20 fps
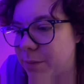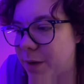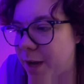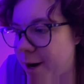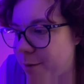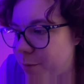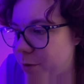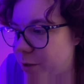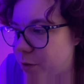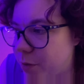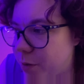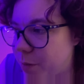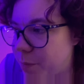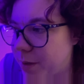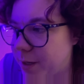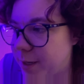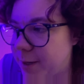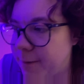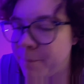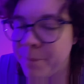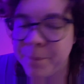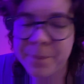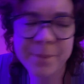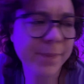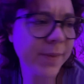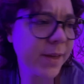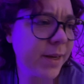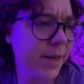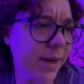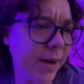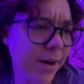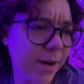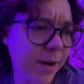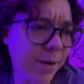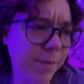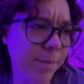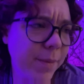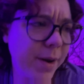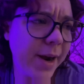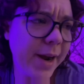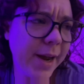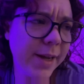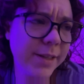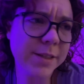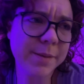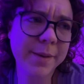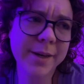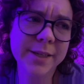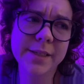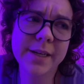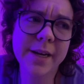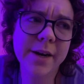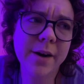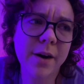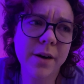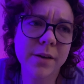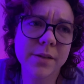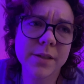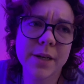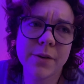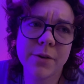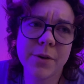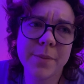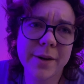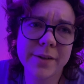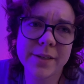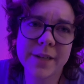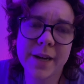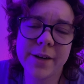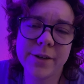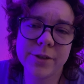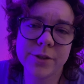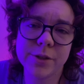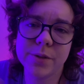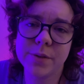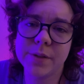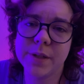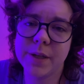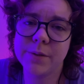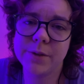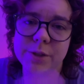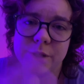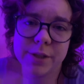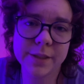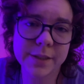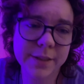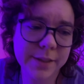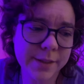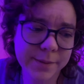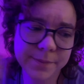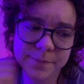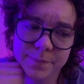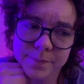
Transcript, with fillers: camera equipment. Um, I had some S D cards that were about ten years old that were just